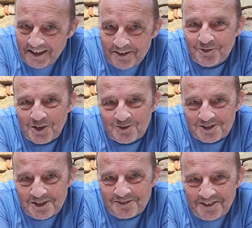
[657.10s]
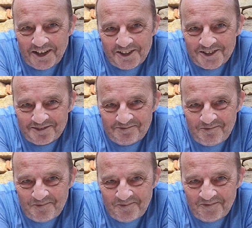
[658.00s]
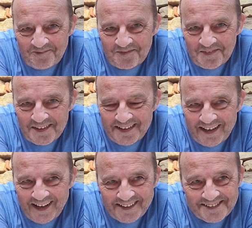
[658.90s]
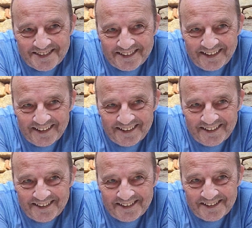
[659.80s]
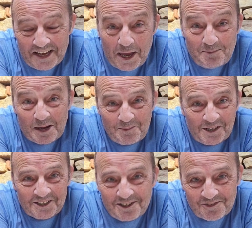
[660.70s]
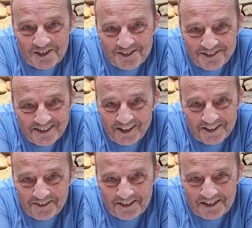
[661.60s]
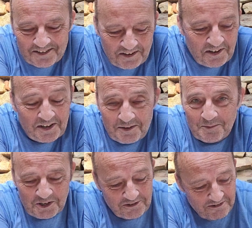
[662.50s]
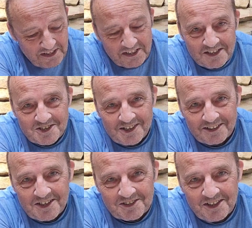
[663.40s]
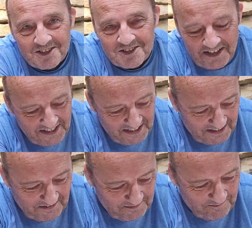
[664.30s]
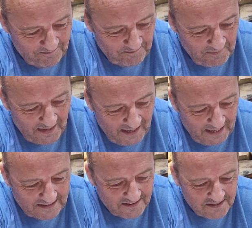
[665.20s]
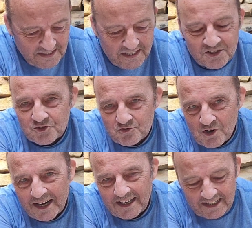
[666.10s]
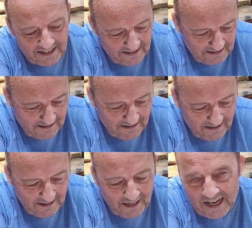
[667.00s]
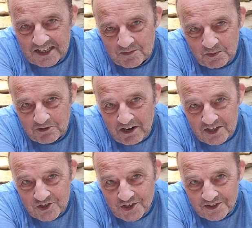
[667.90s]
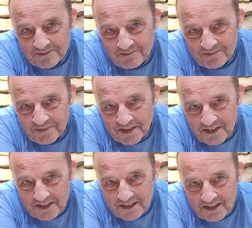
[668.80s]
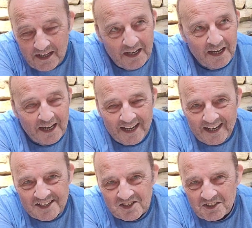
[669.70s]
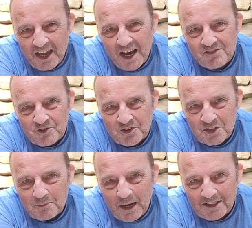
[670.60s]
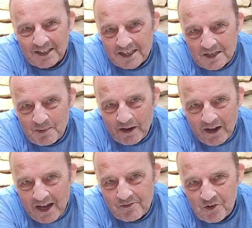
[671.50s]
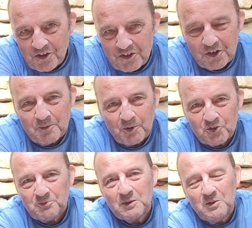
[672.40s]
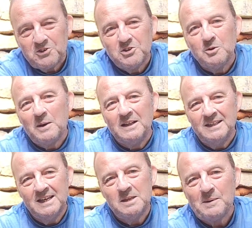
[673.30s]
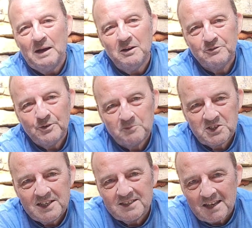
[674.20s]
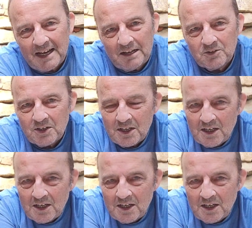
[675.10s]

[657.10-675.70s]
Now for those that don't know, and it may lot of you, I don't know, but you really need to check this guy's channel out. Ant is trekking exploration. He's done everything about Ladybower, everything you could possibly want to know about Ladybower, from Tin Town